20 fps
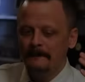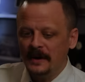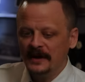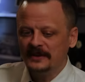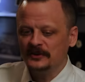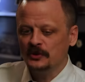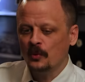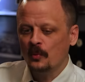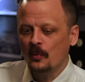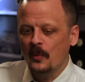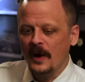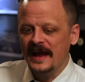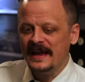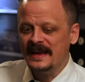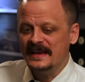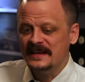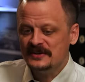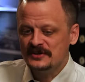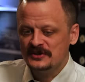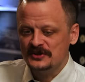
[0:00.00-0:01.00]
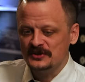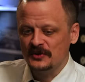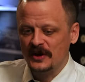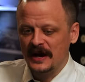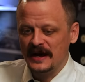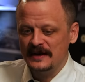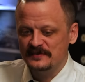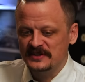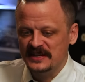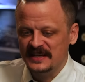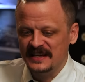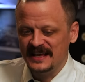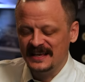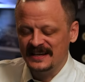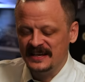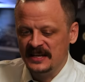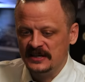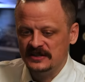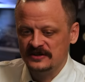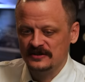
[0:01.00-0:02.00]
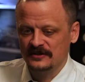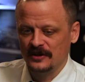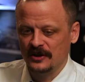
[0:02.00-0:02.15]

But the way he describes it in his